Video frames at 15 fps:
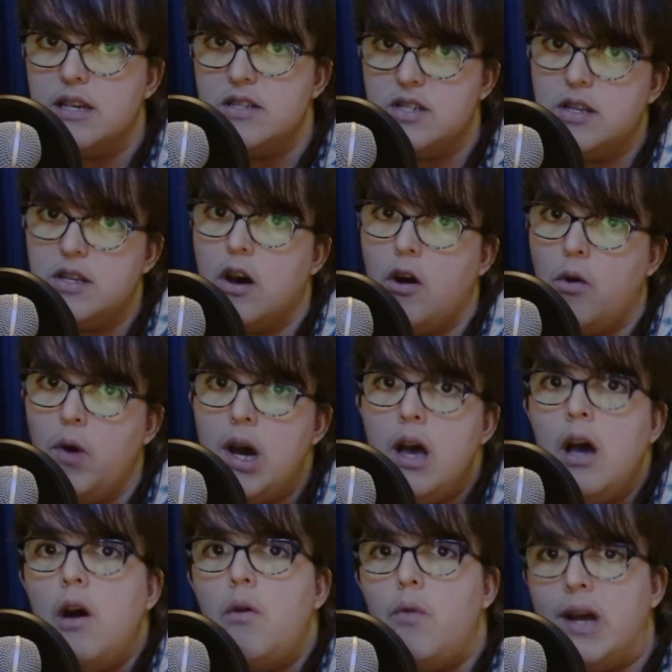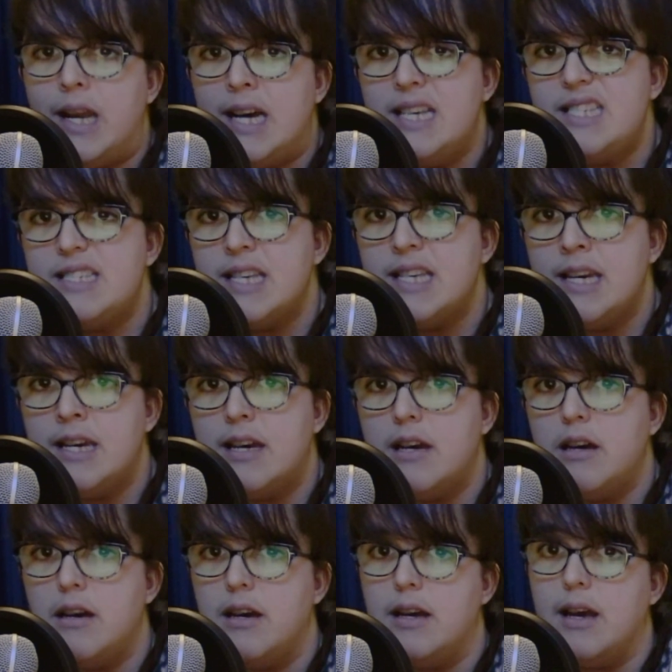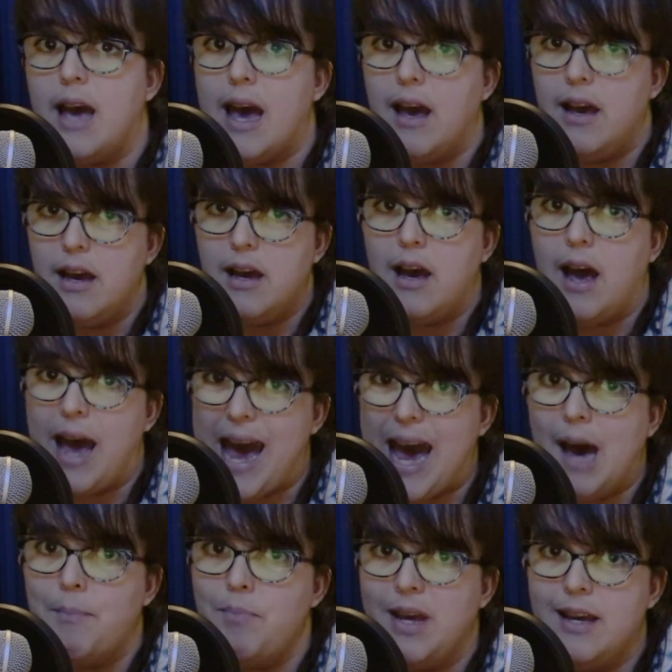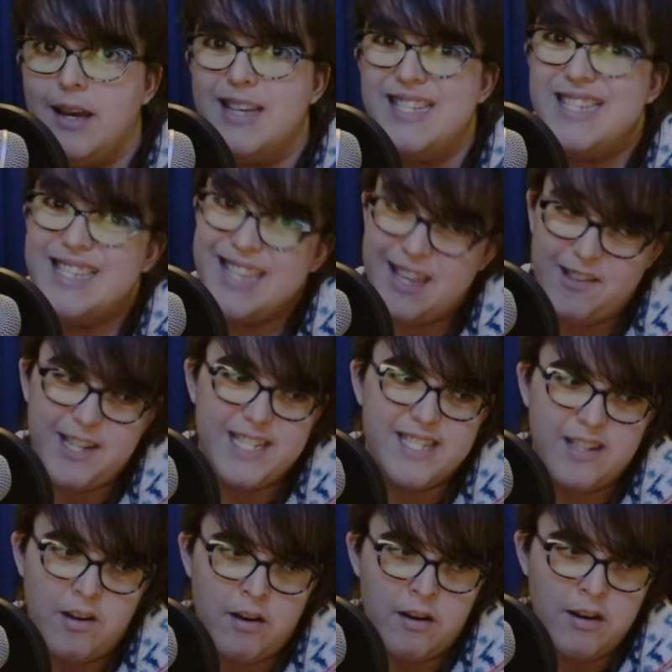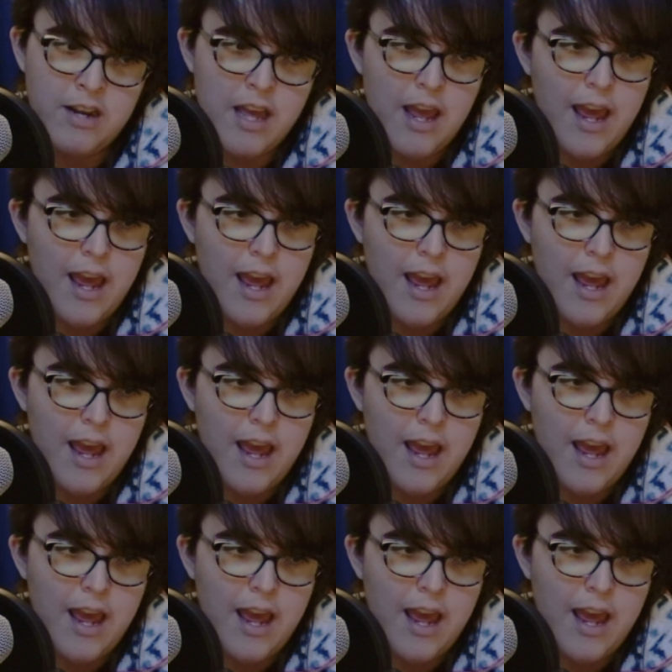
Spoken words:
So when I sing a happy and silly song,